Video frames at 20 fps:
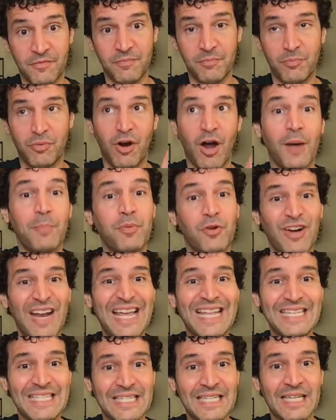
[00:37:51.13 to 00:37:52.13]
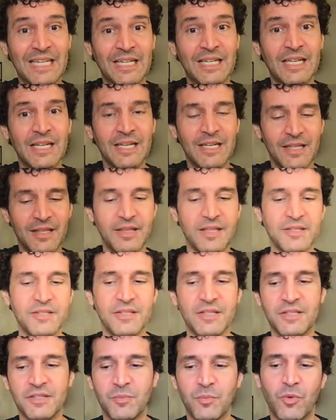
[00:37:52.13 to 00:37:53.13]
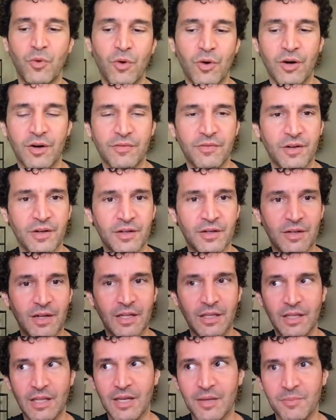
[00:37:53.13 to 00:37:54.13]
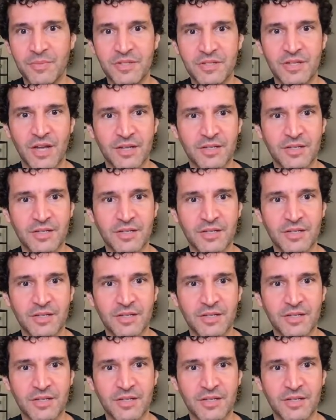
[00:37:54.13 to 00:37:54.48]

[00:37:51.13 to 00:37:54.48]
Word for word: proper ending. This is more of a ellipse,